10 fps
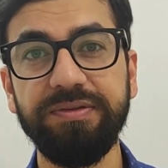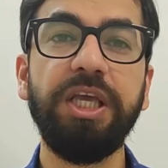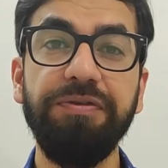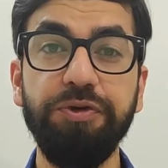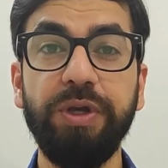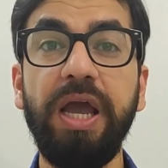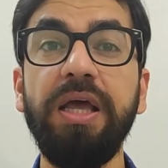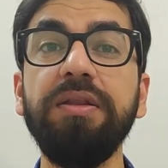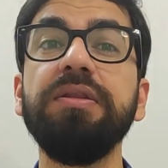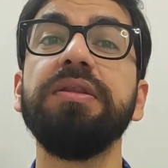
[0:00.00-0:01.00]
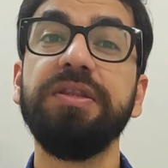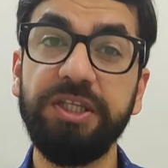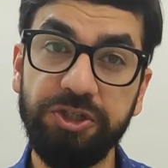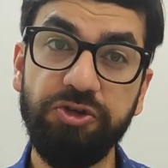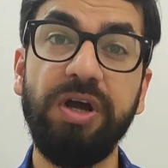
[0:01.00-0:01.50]
If you can,
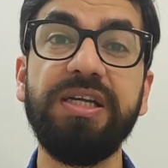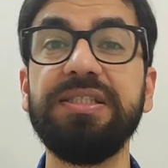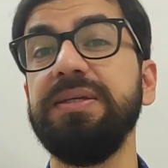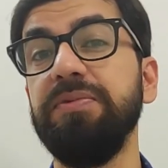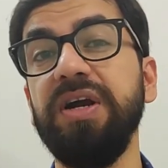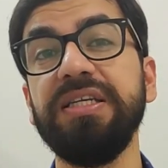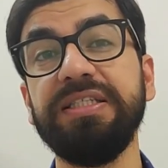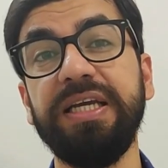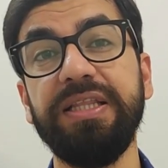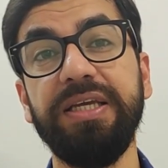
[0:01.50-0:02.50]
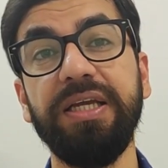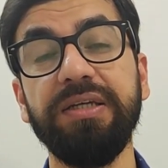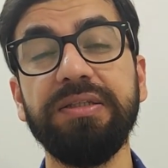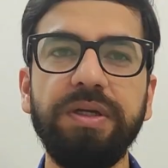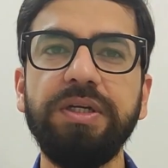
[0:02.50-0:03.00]
then try summarizing at the end.
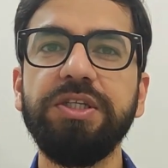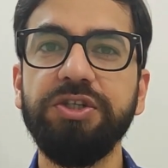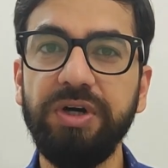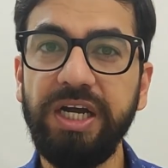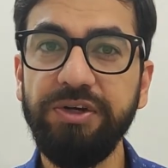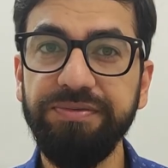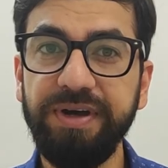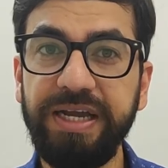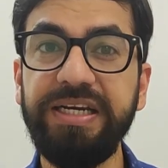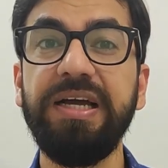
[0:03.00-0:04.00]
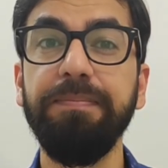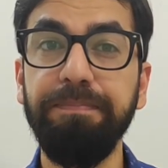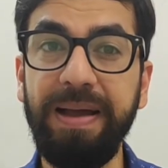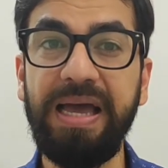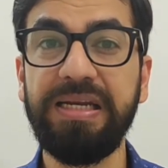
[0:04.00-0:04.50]
Try to find a
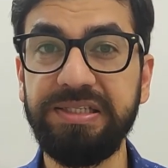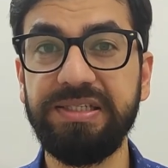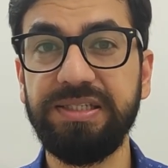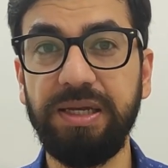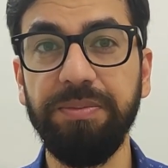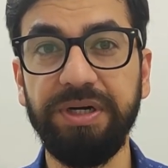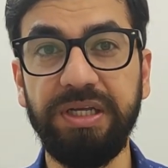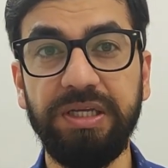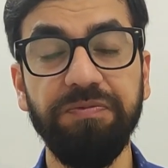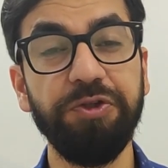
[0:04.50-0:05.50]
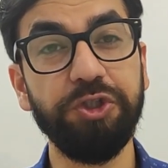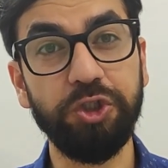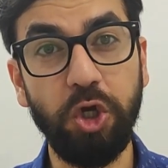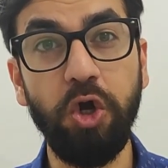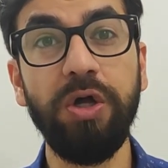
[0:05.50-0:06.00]
balanced summary which is
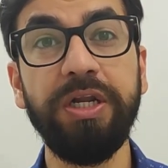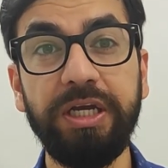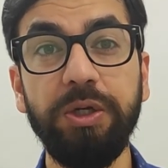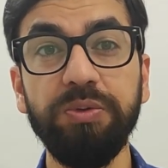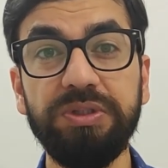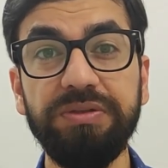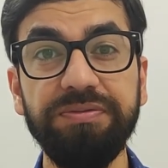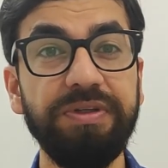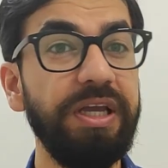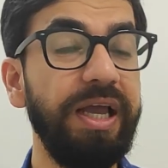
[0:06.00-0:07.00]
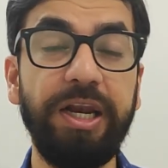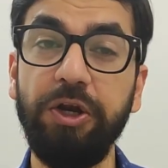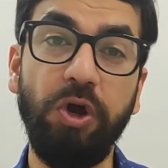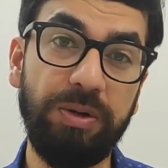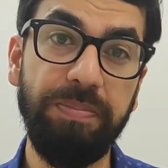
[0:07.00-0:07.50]
all inclusive and
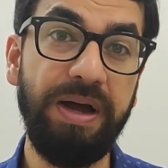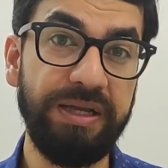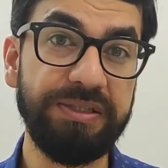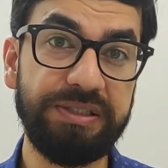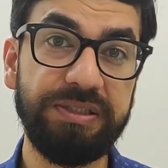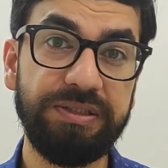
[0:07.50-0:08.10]
not biased.